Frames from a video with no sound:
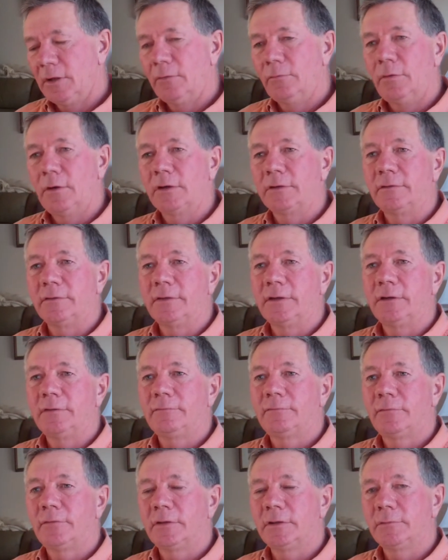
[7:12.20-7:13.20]
water there
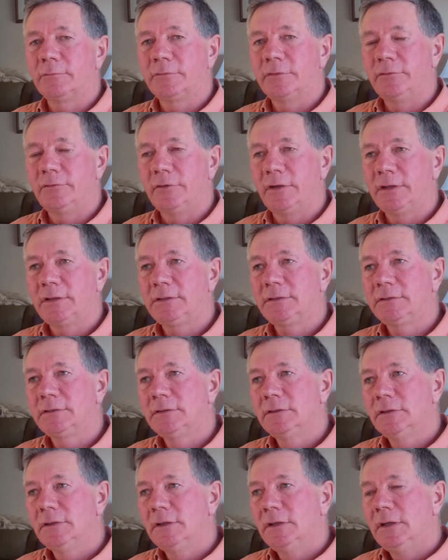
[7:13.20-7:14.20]
for them to drink,
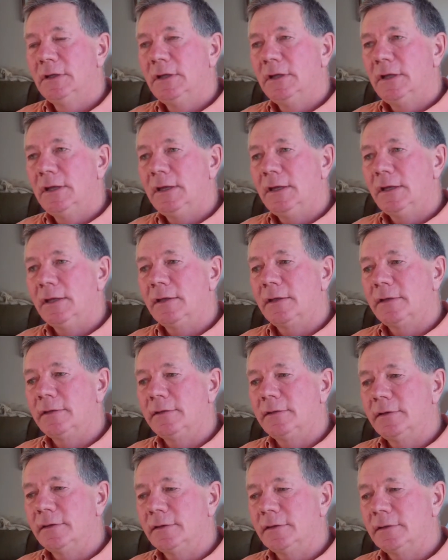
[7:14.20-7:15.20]

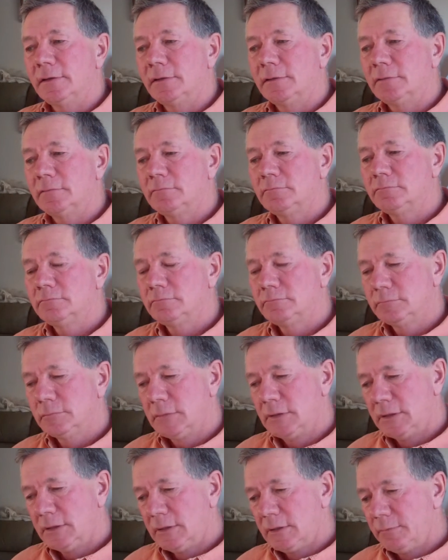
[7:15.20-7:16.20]
and
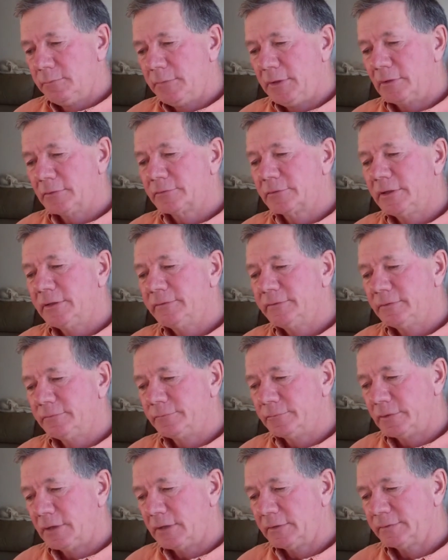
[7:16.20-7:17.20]
bale grazing
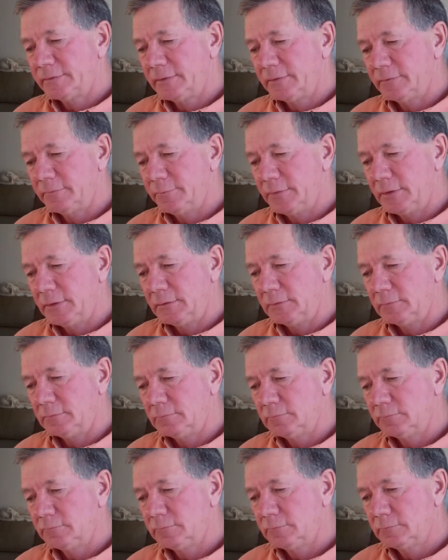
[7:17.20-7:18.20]
for us has been